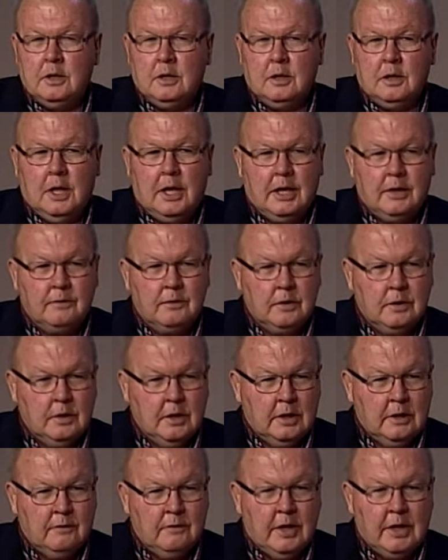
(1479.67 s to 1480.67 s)
There are a lot of
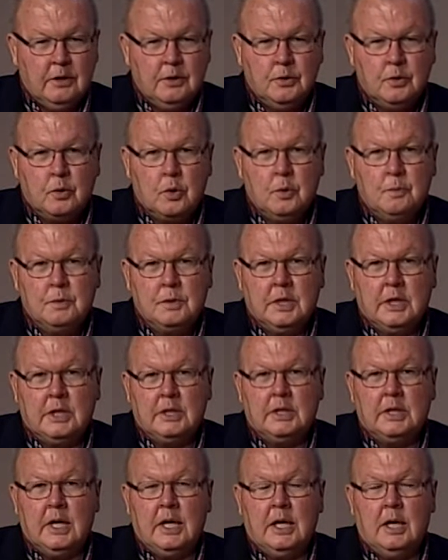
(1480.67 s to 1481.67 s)
uh, veterans groups
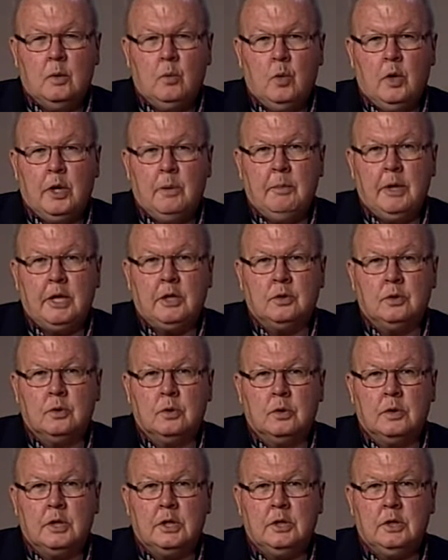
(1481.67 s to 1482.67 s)
that uh, want to make
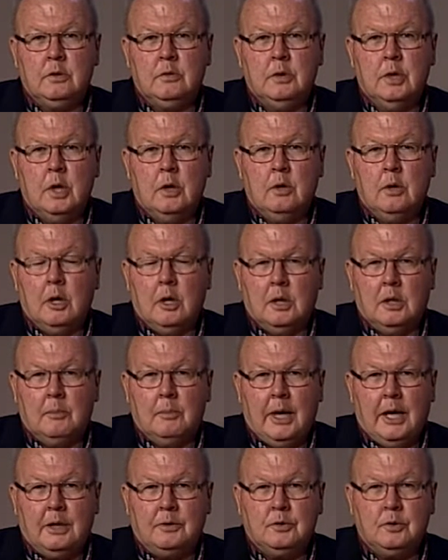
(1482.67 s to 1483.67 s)
sure that you know all
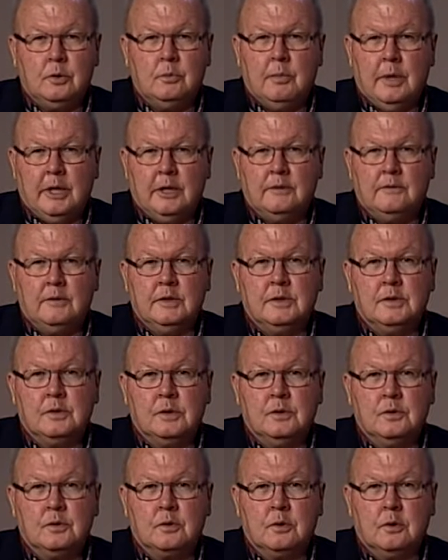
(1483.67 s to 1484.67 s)
about your
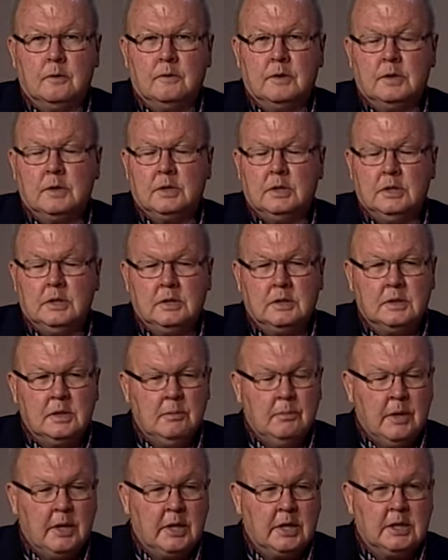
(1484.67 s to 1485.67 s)
benefits and services the
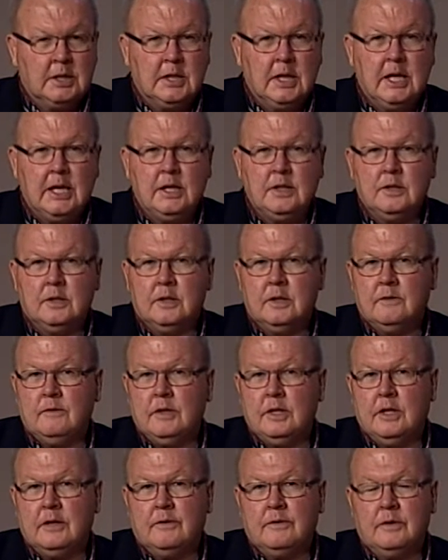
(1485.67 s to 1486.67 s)
American Legion, the
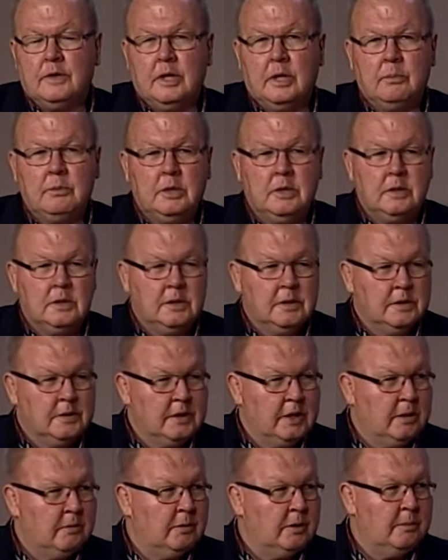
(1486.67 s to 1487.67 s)
VFW, the
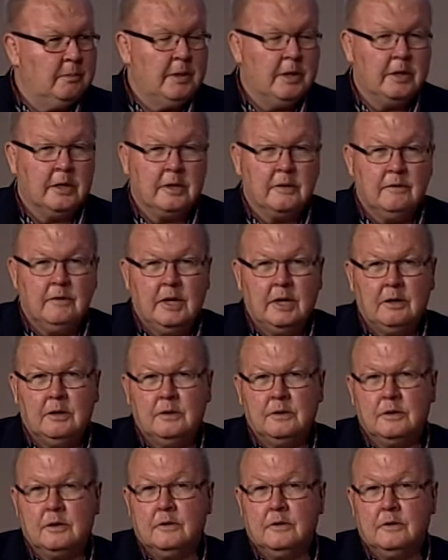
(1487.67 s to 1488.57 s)
Disabled American Veterans, yep.